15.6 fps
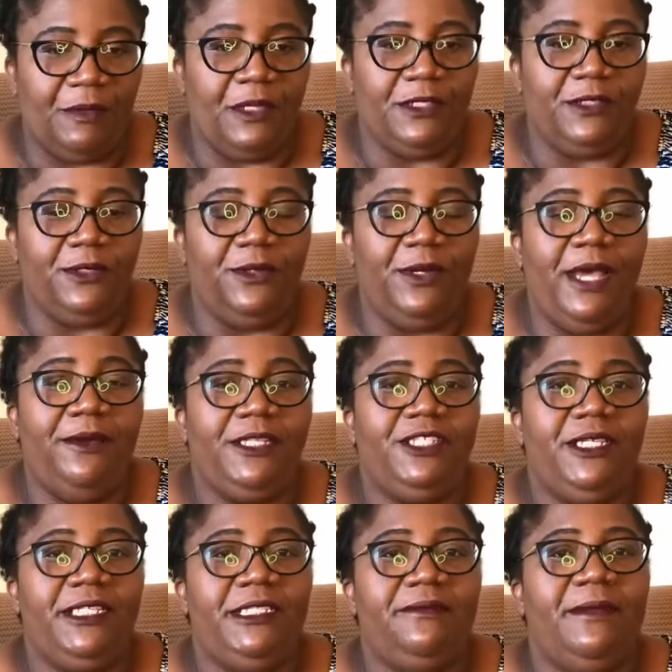So our
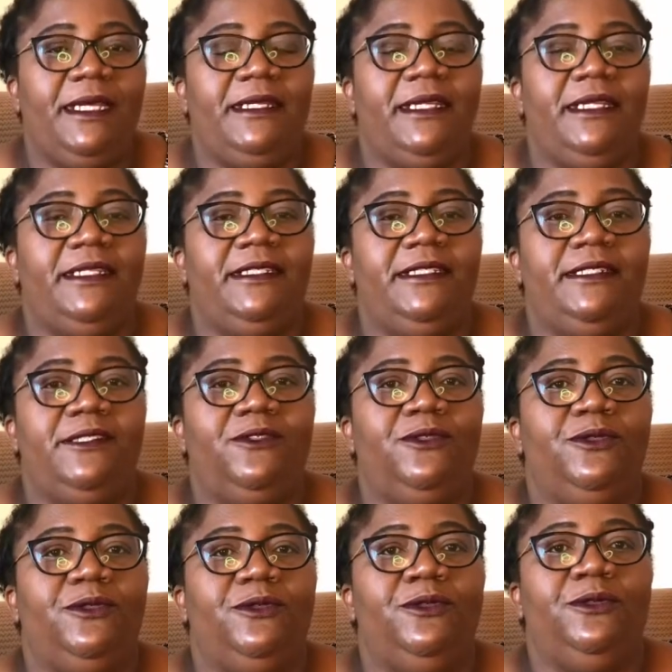church mandate is
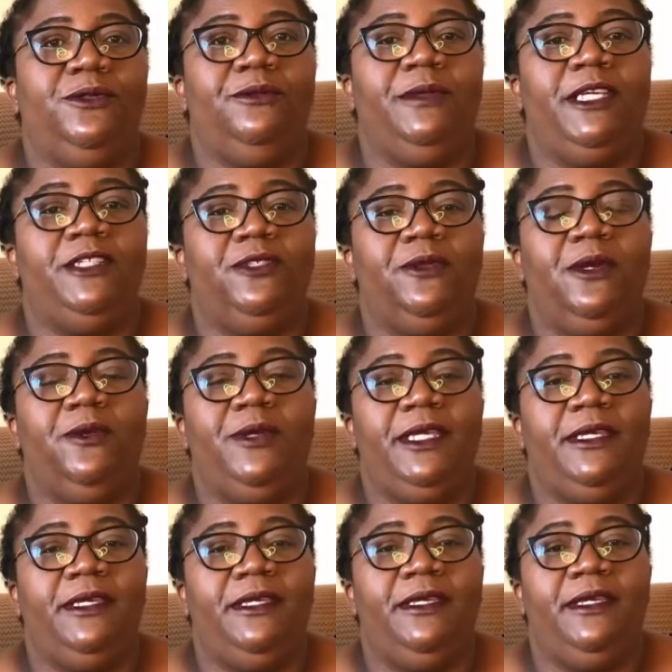to make sure
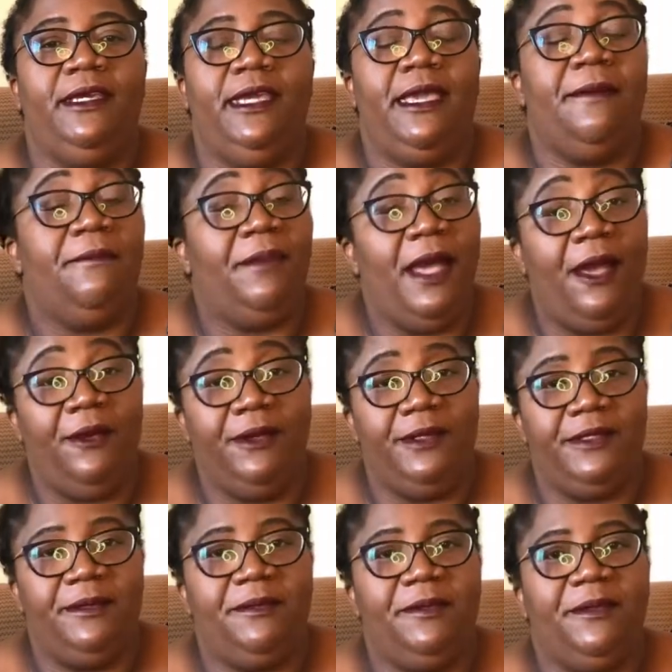we empower
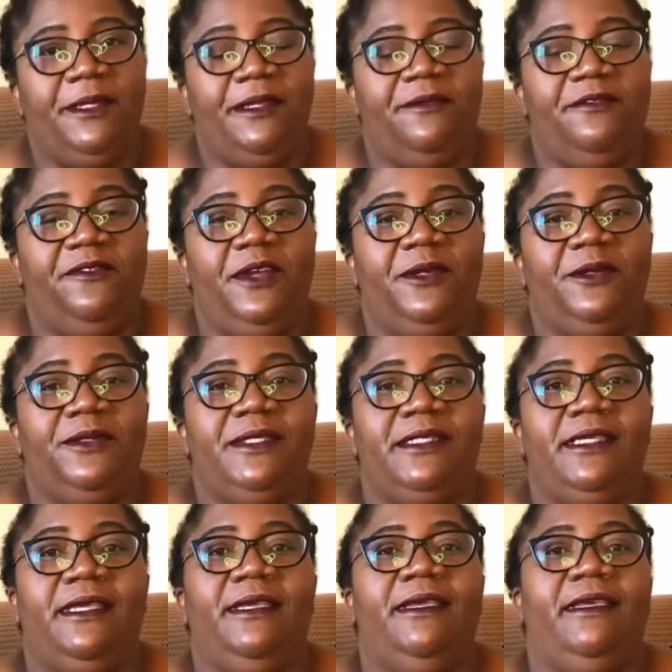the people in Mfakose
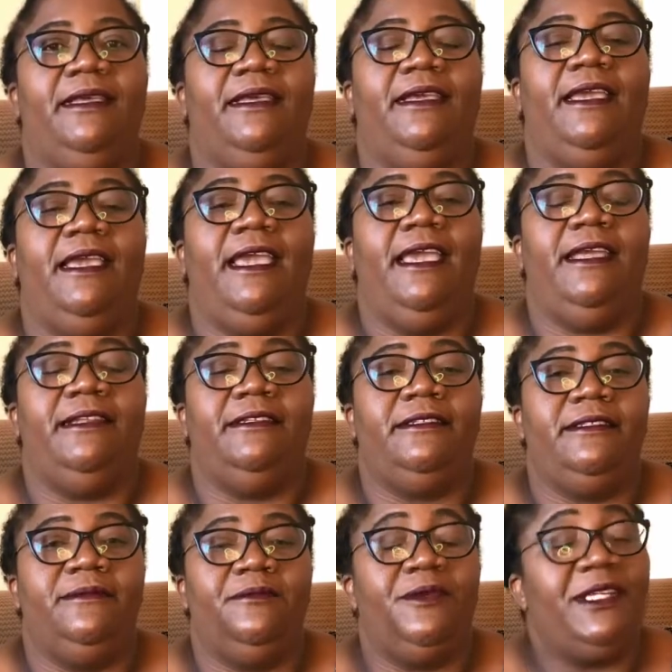and
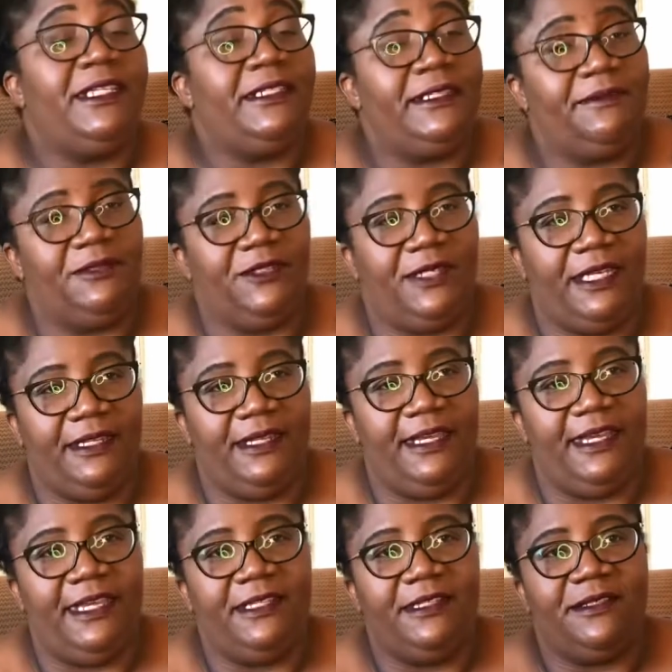bring them
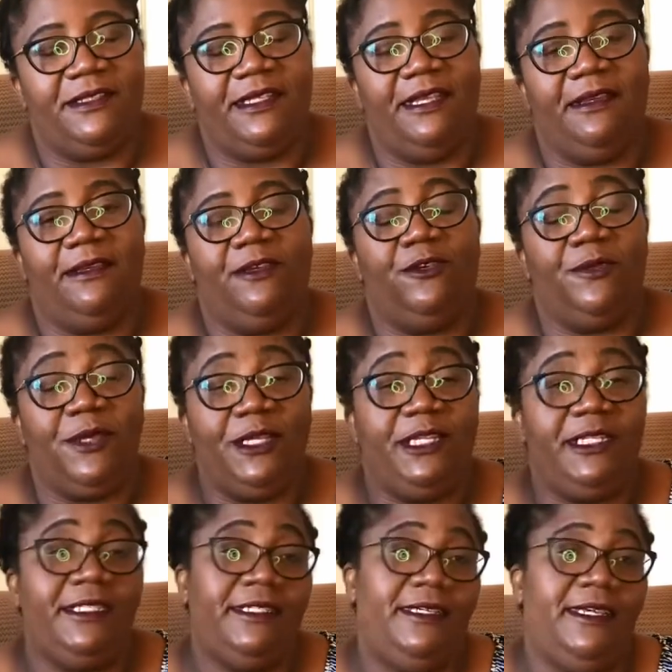together as a
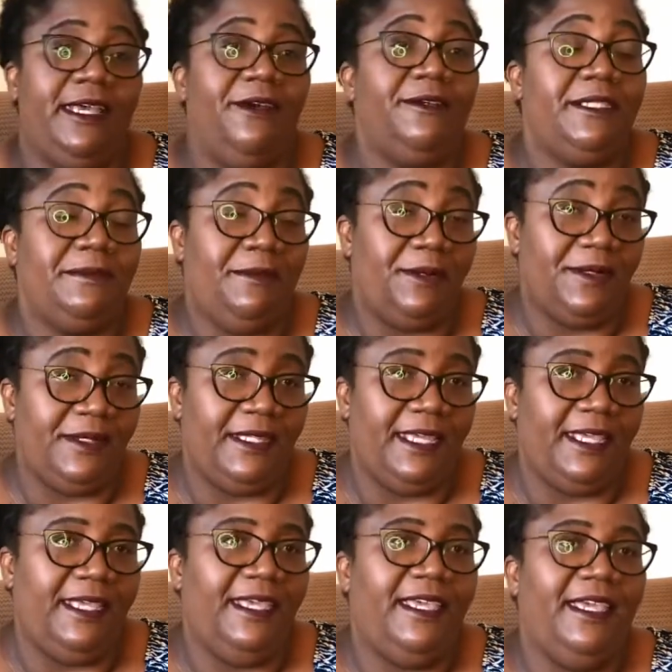community. I was born
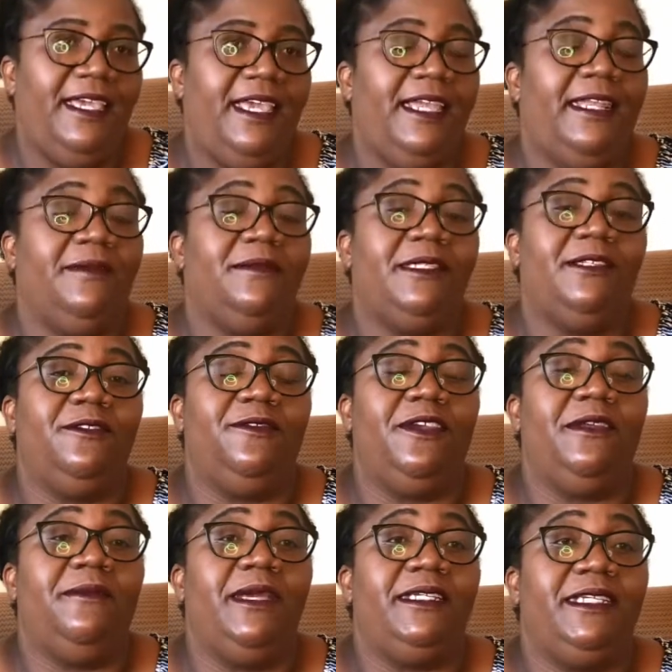there, and I'm still
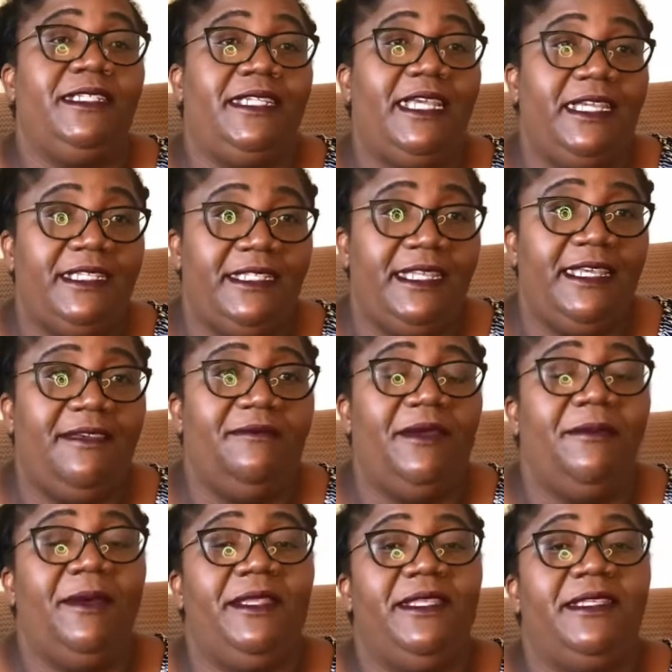very much attached there. My
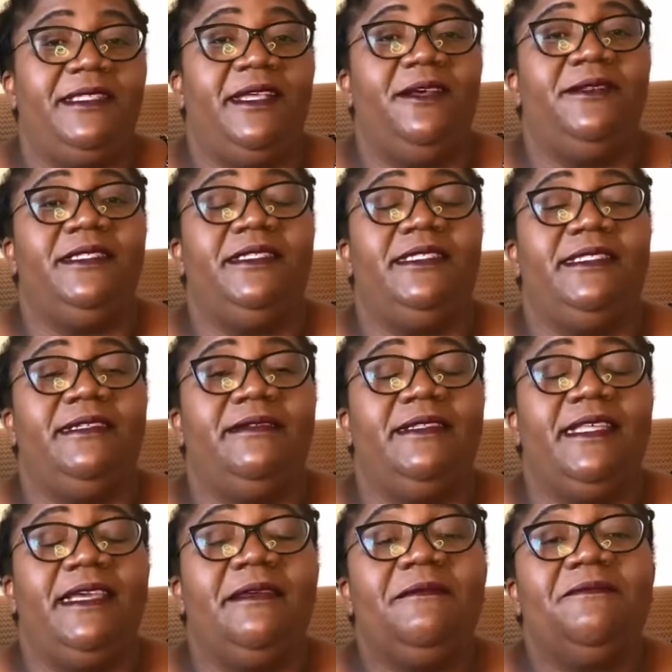mother's house is still
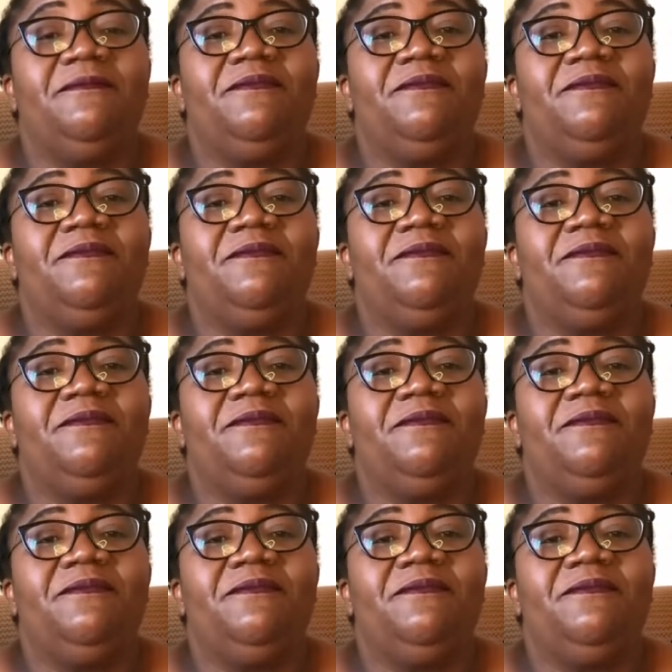there.